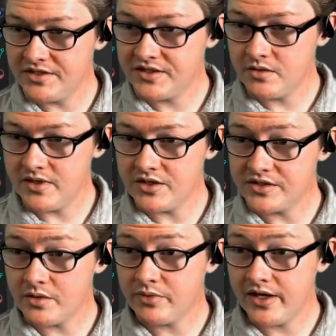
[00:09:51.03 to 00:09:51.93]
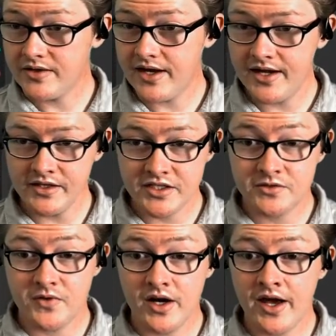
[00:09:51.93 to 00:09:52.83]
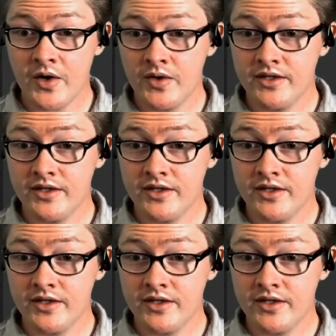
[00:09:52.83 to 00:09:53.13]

centimeters up like that, at least for now,